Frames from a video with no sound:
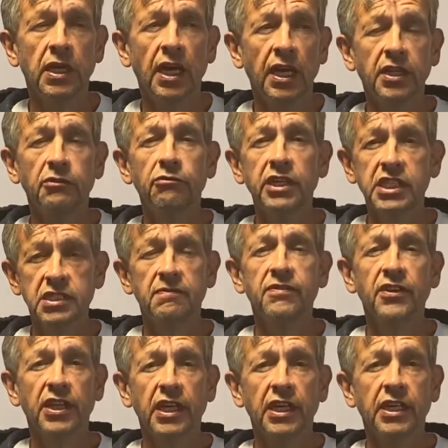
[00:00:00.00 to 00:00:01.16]
And the reason for
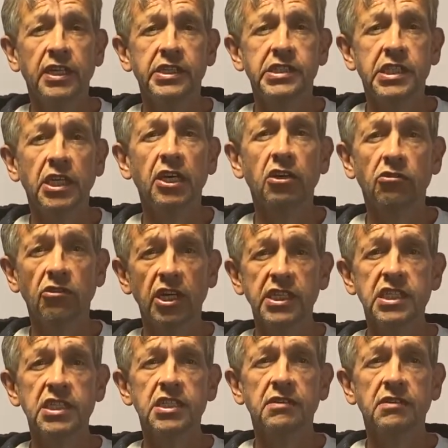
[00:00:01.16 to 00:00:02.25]
that is that a crisis